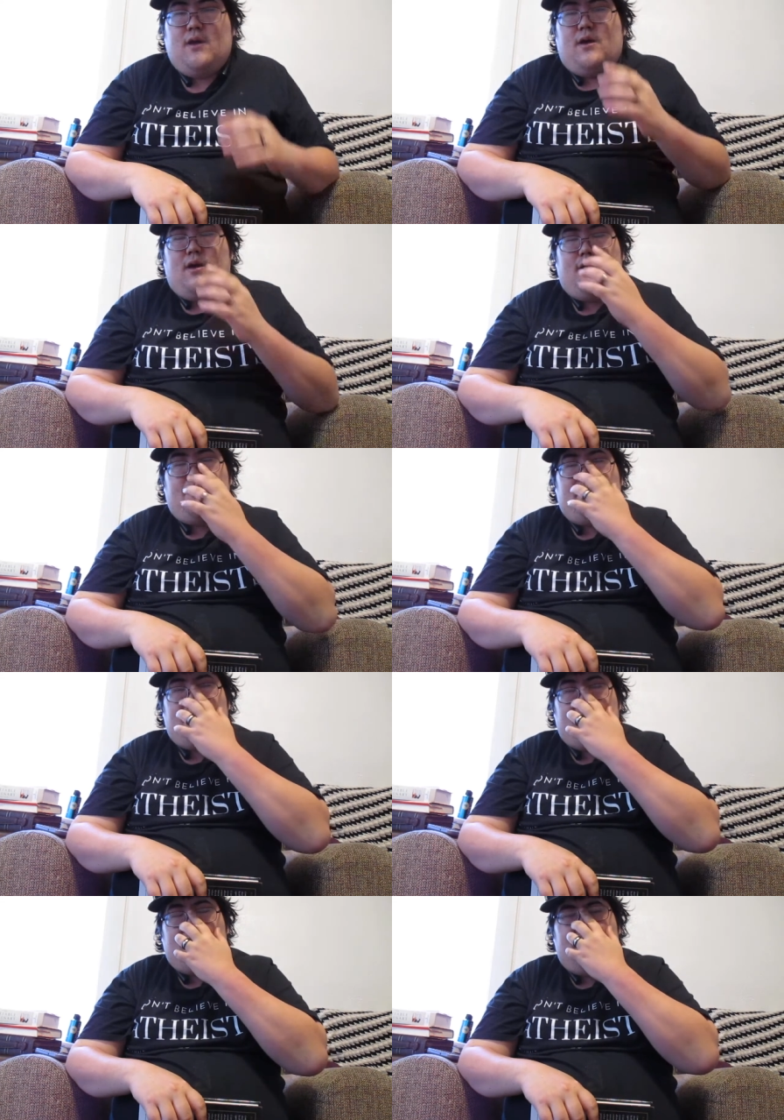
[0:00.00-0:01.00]
on
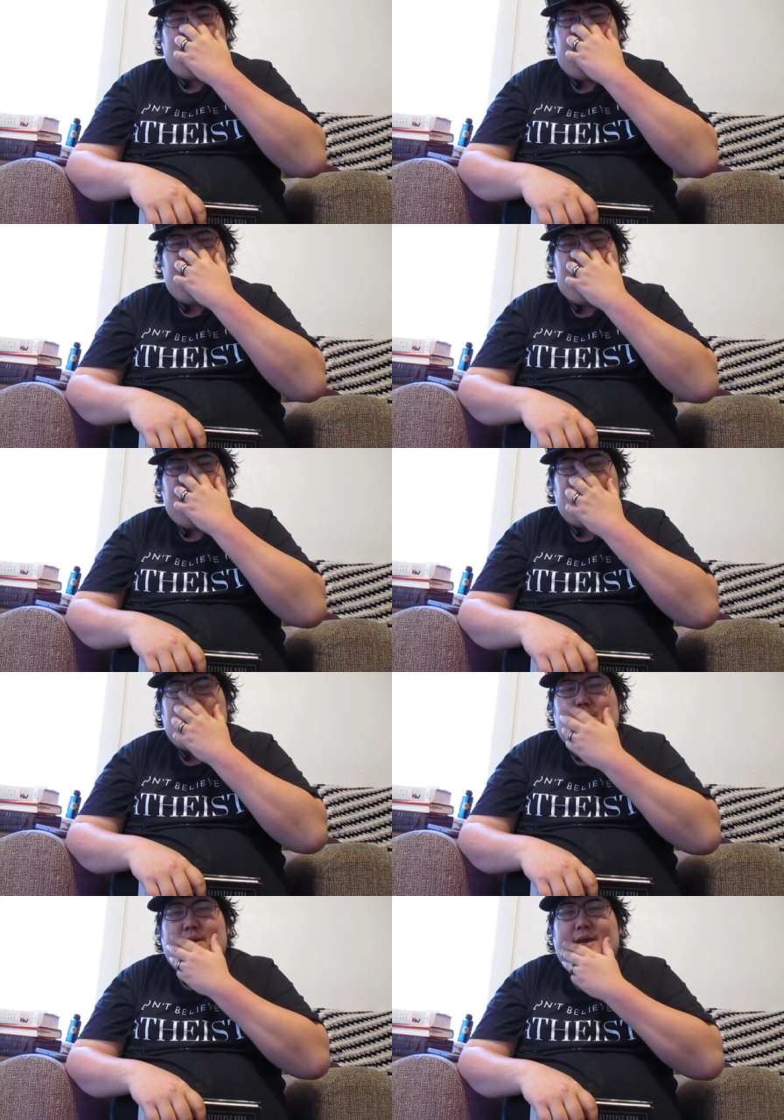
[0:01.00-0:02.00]
my
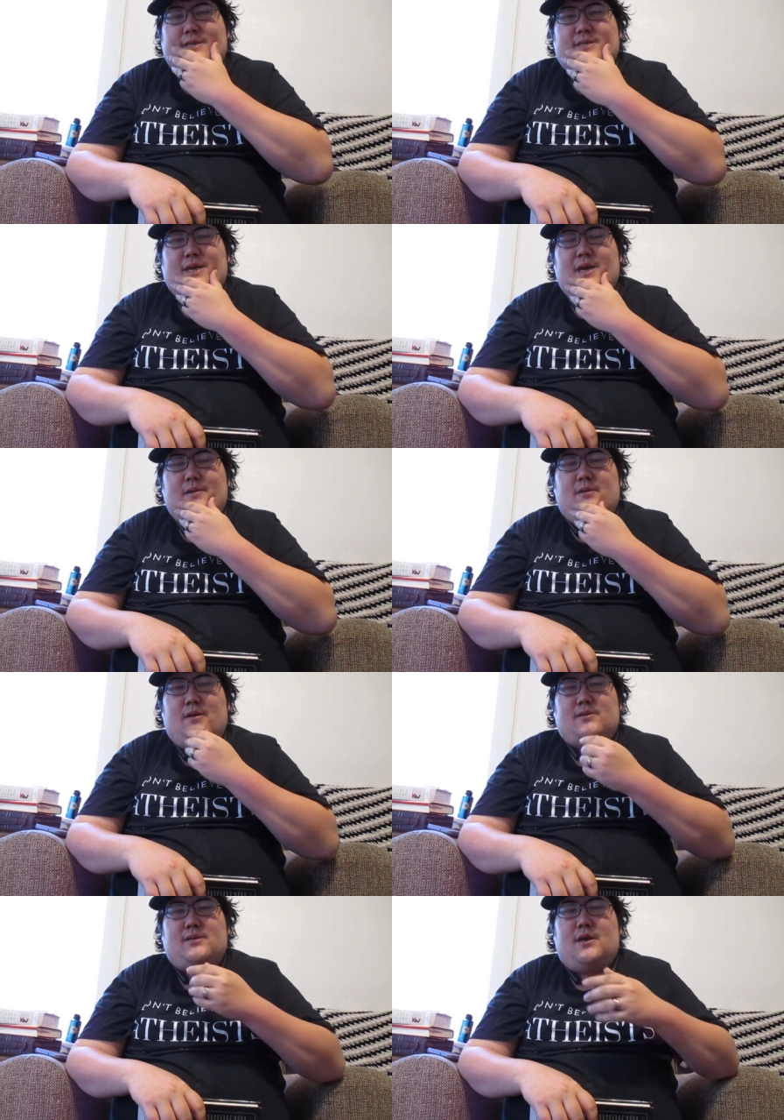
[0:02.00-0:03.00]
video last time where
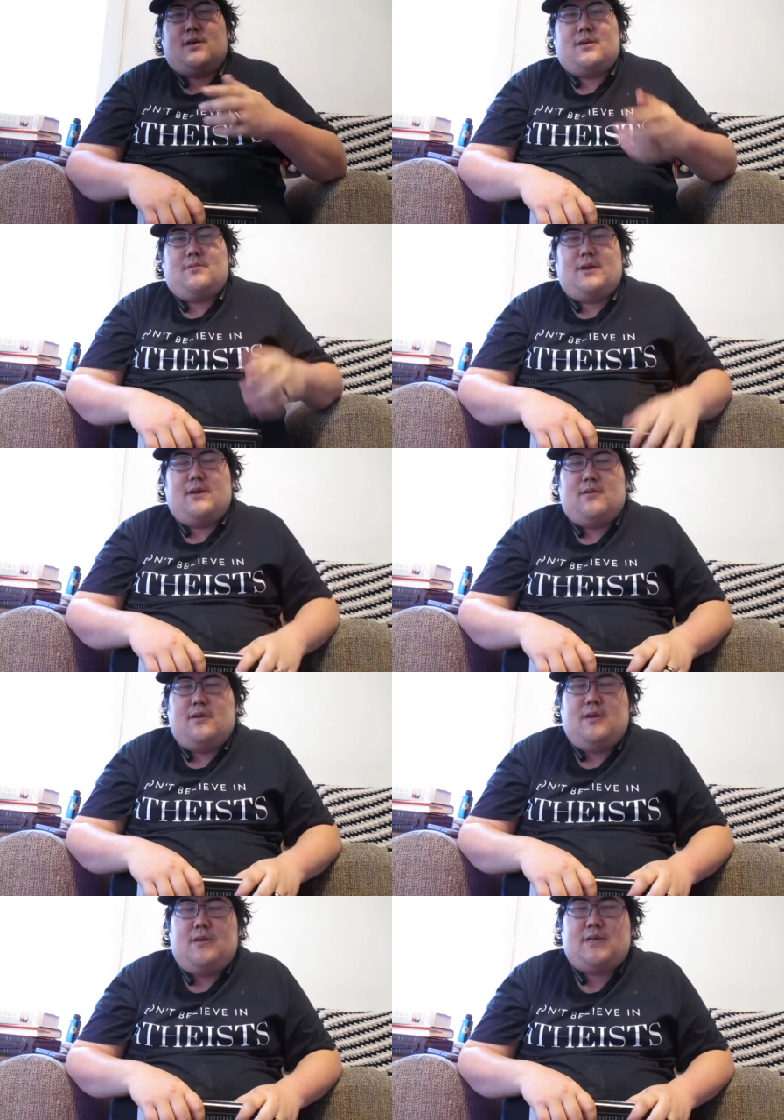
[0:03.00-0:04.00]
I was talking about
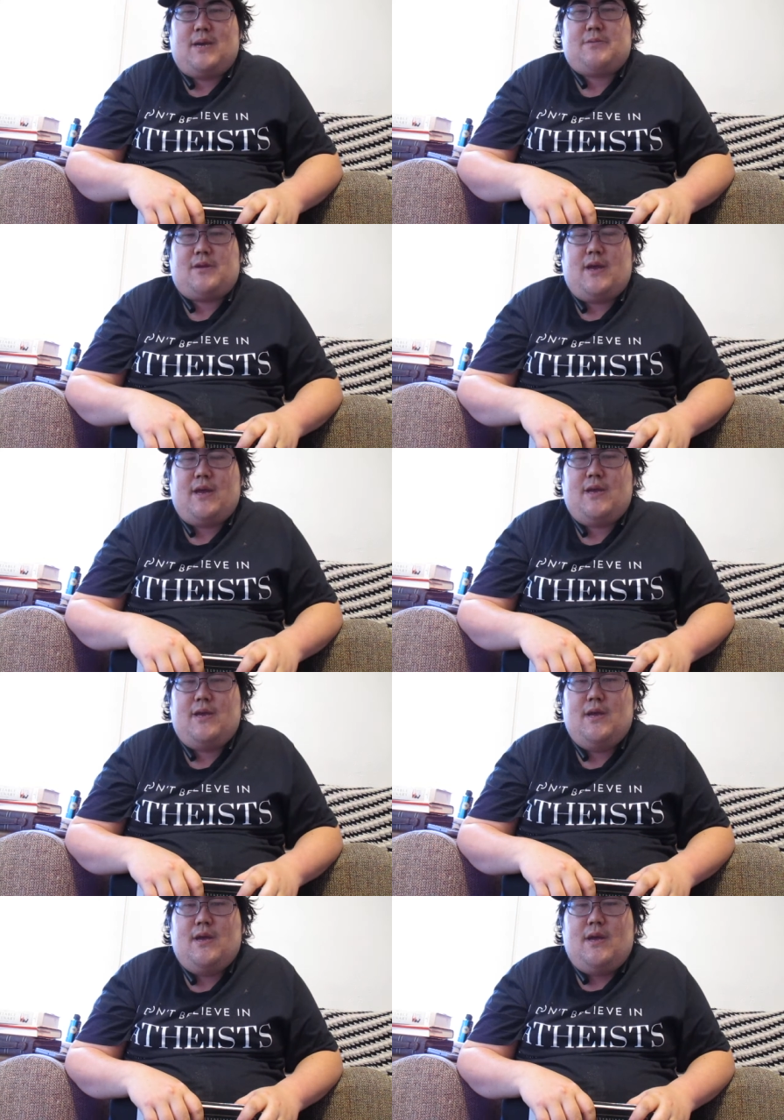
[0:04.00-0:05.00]
chapter
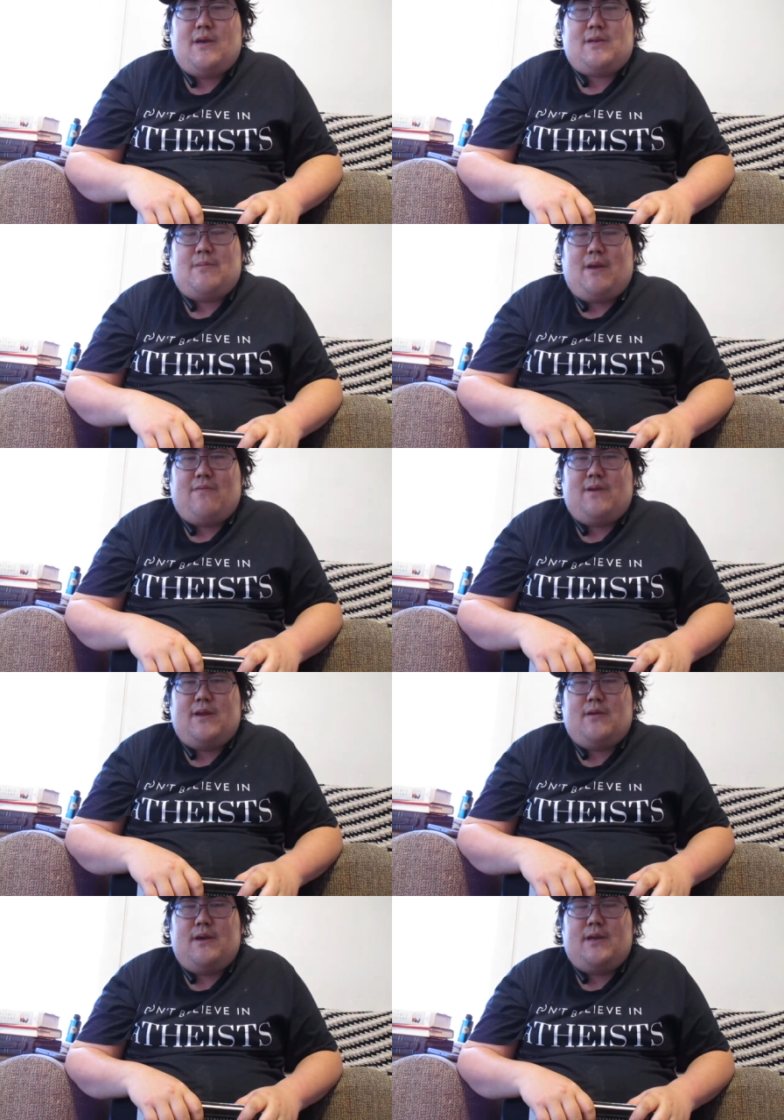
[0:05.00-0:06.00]
8. That my
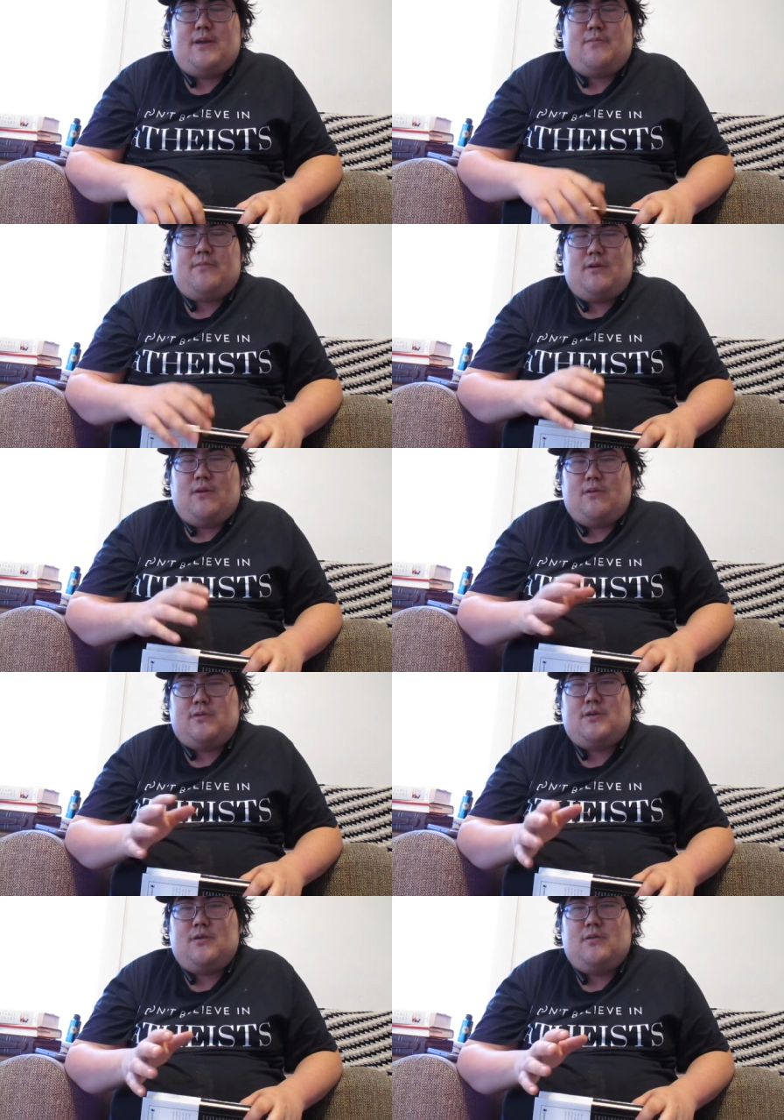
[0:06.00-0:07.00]
video ended up
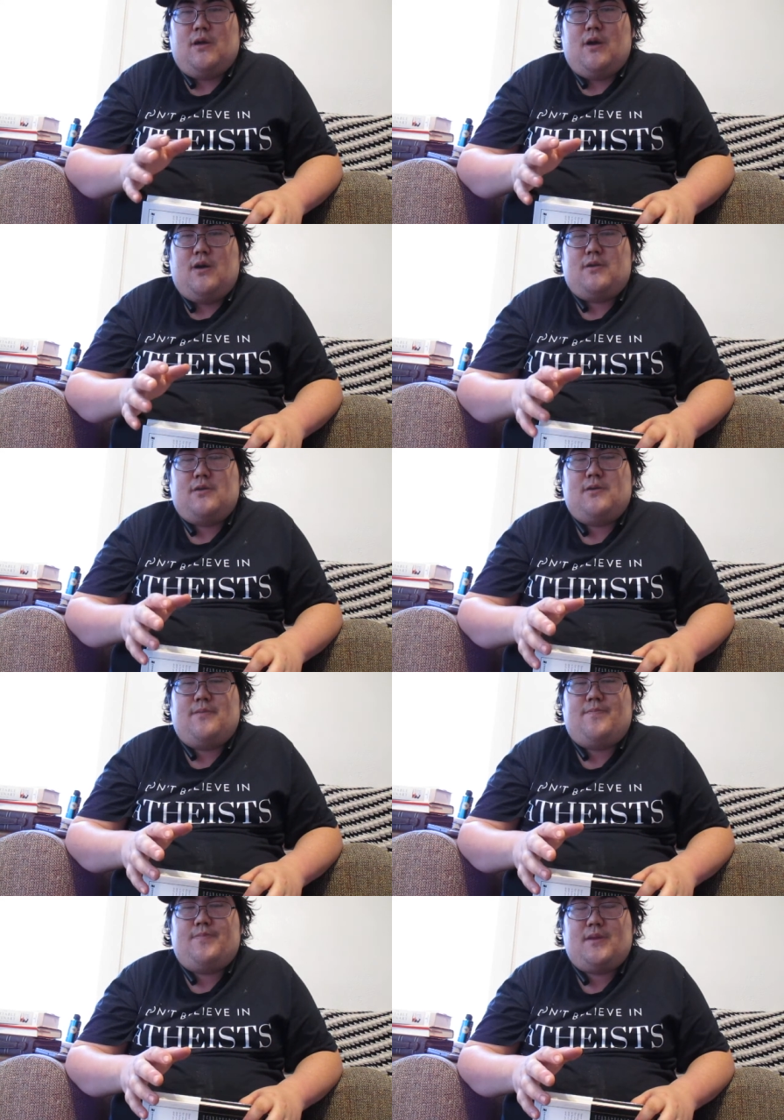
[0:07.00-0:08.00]
going too long.
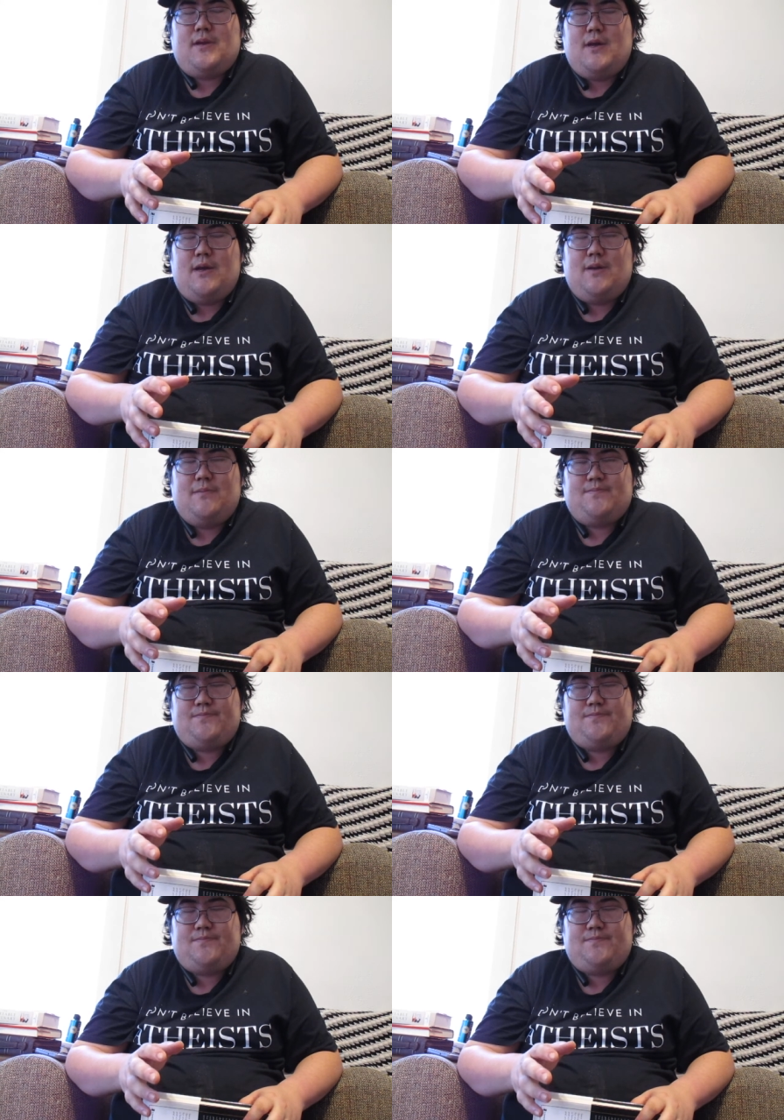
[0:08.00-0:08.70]
I